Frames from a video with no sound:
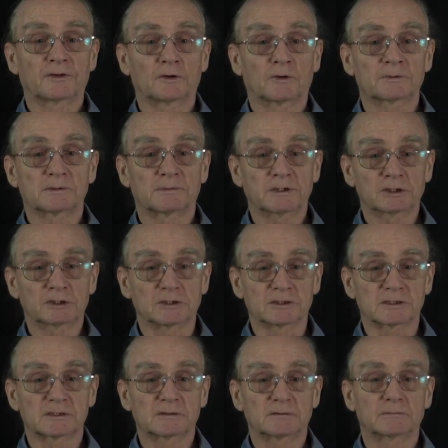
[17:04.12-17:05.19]
the
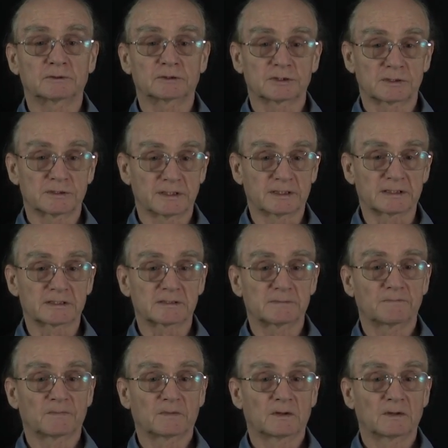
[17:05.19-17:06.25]
observations, which is nice.
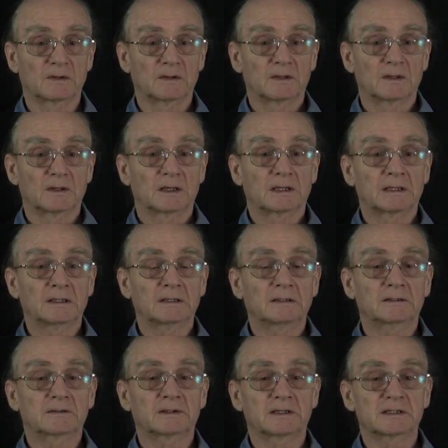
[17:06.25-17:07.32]

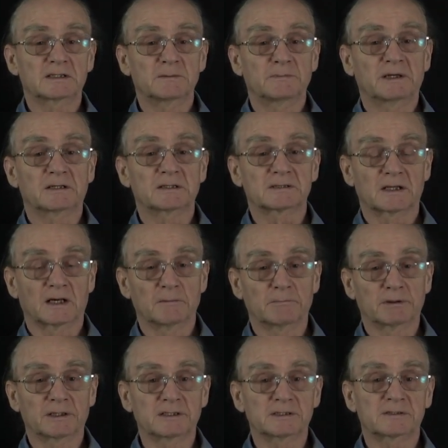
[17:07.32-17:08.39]
And the estimate is
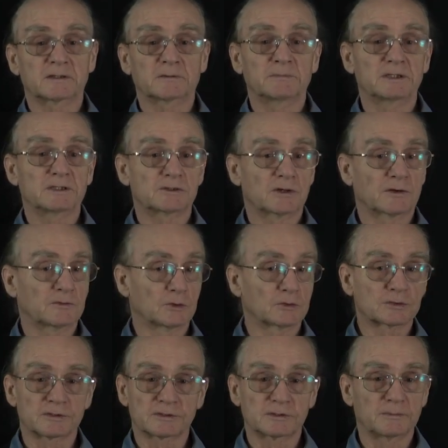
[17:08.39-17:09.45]
unbiased. That means you have no
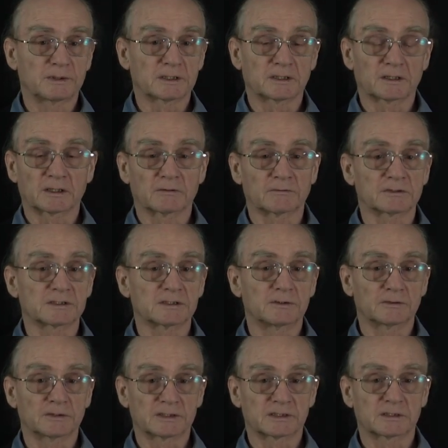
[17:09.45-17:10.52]
systematic errors
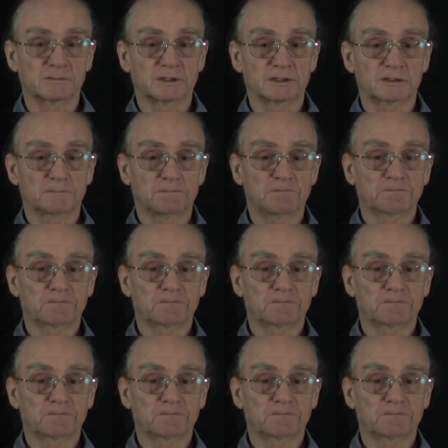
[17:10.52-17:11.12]
in your estimate.